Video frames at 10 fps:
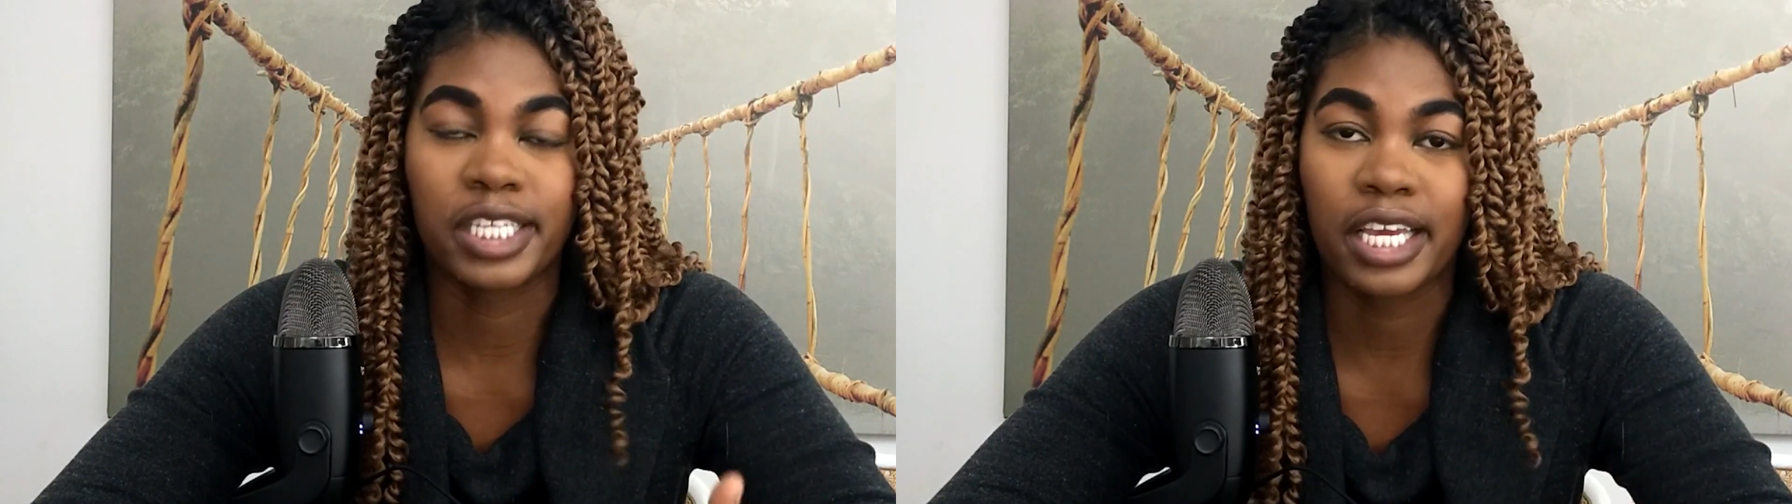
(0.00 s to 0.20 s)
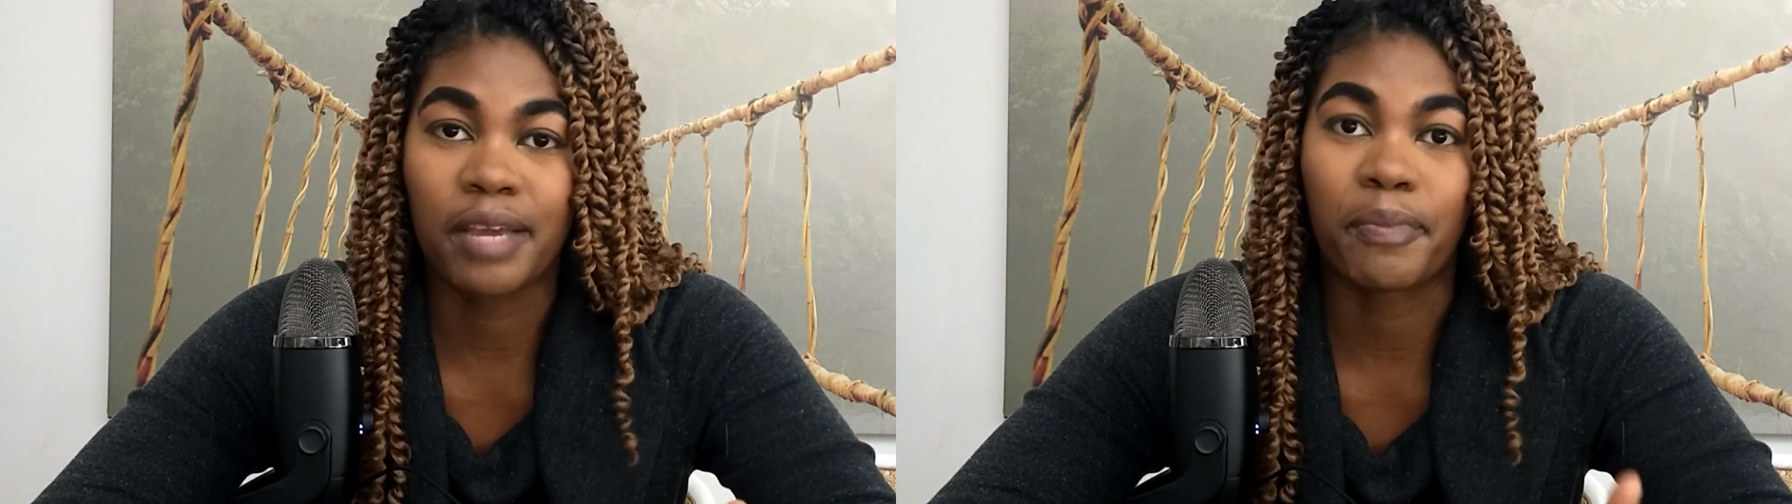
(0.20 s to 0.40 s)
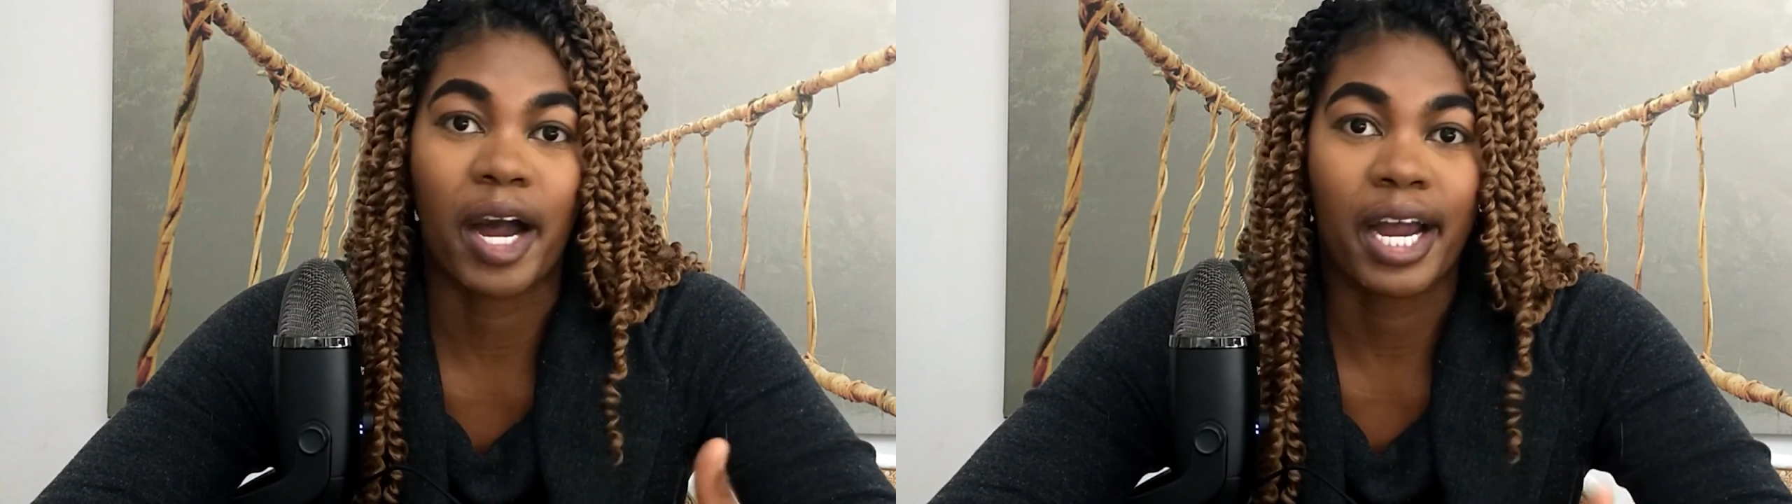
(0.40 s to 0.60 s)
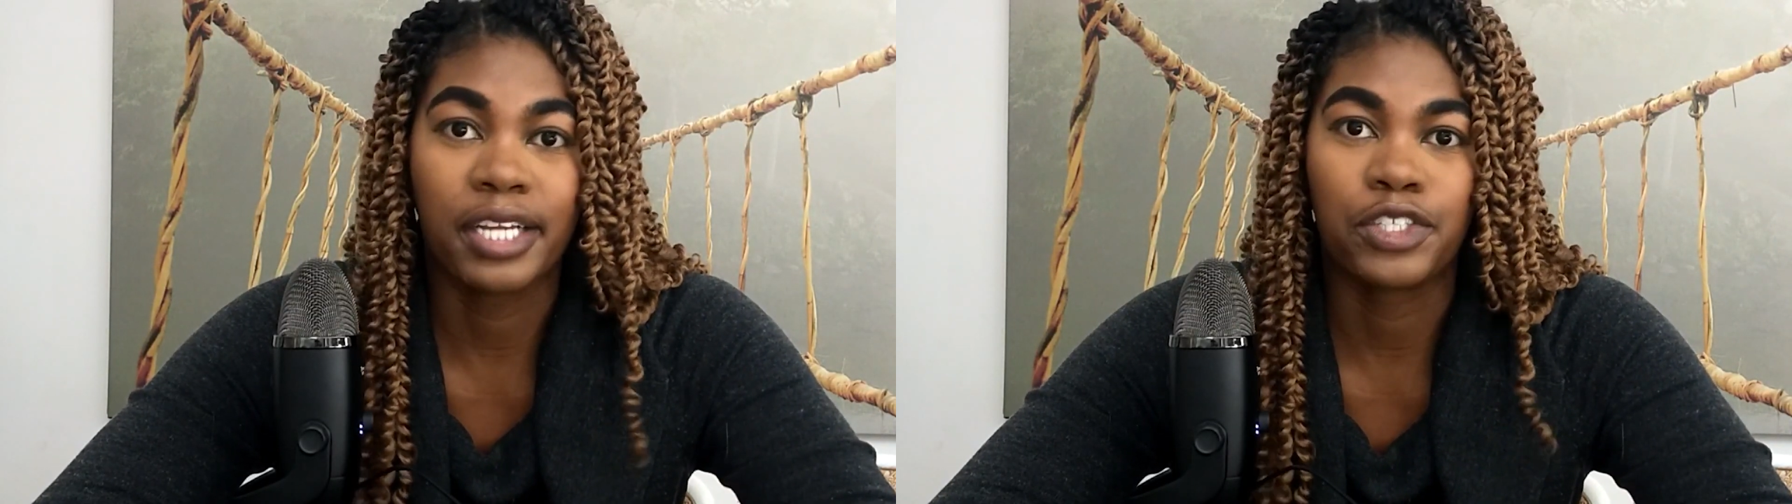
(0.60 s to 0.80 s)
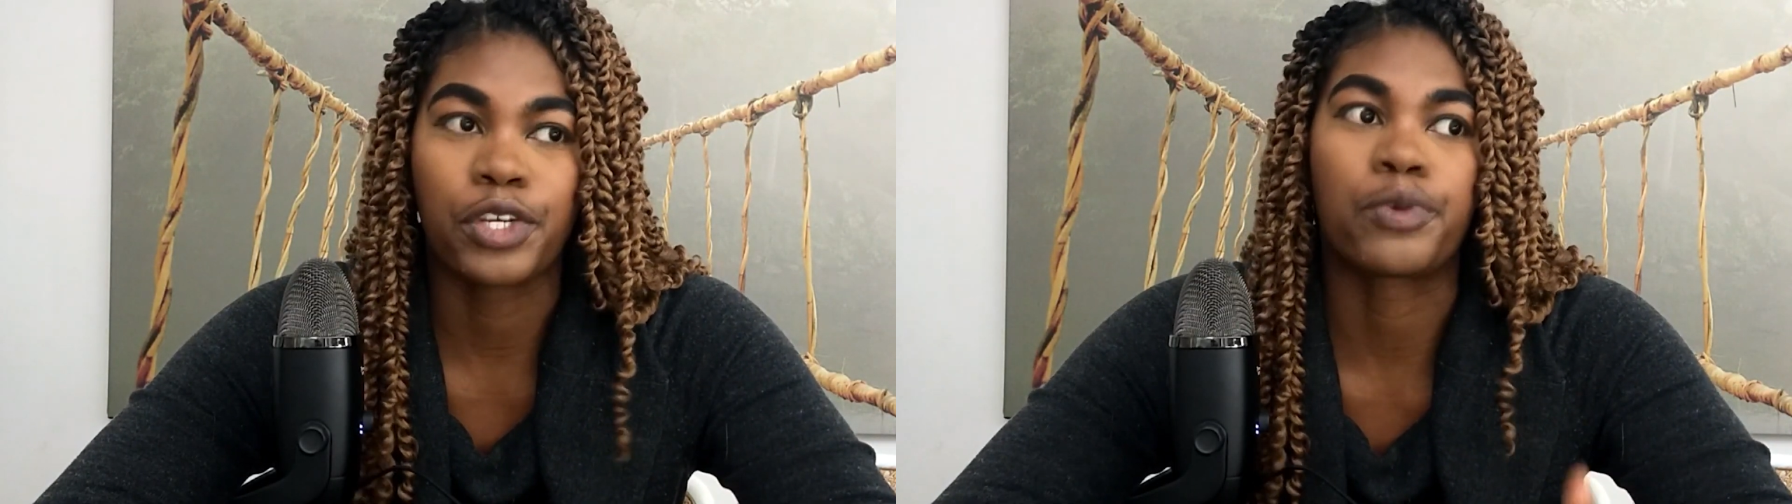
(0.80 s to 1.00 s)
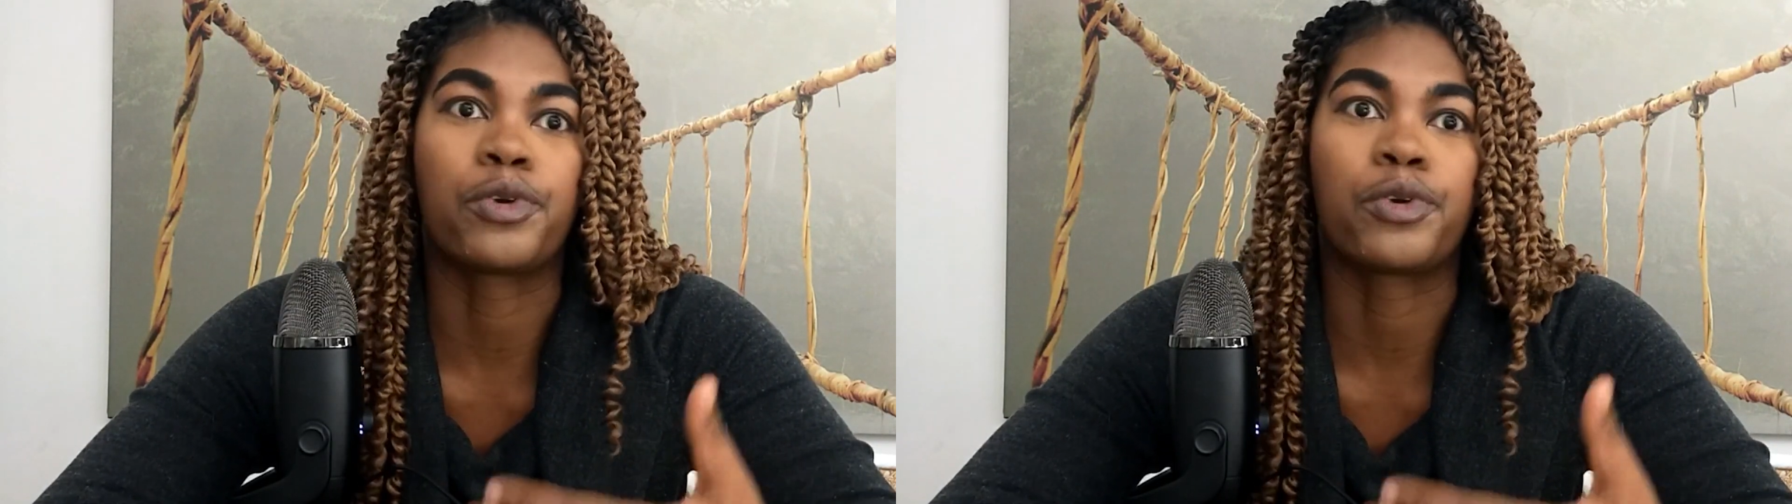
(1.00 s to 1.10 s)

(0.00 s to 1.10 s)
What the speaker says: team behind you,